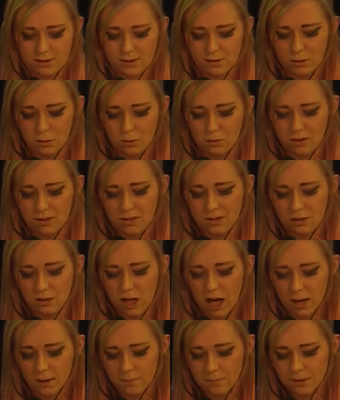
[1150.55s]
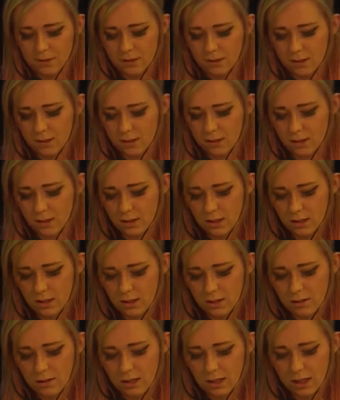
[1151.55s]
those scraps.
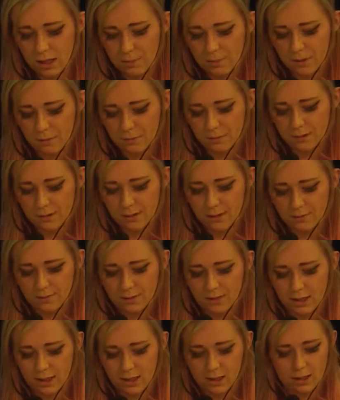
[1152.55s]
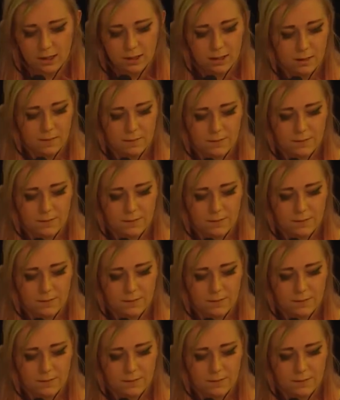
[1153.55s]
Think about if they